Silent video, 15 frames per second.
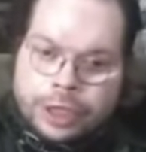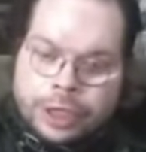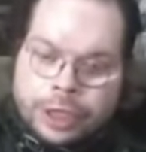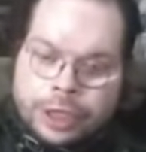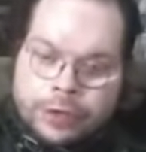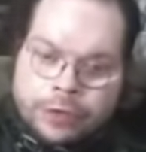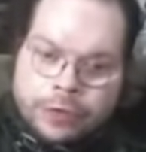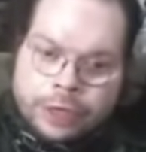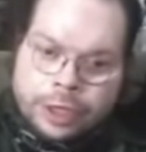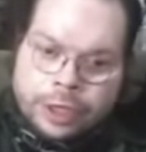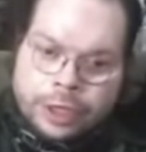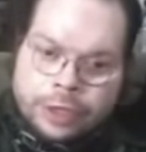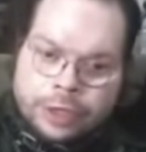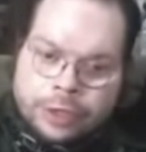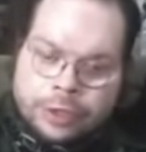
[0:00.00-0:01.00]
can't stand
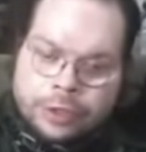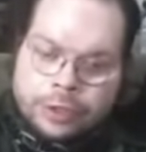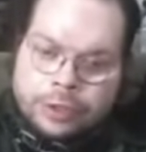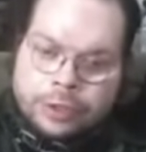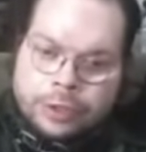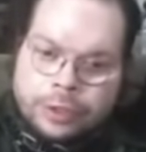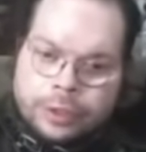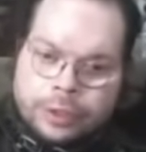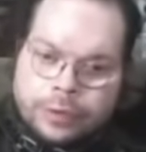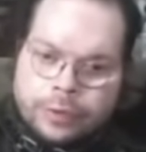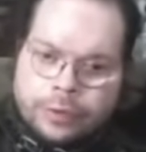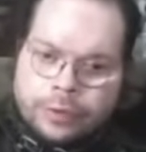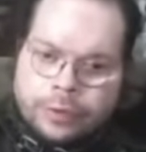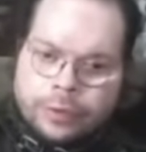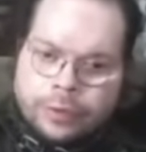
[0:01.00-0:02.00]
each other, and that's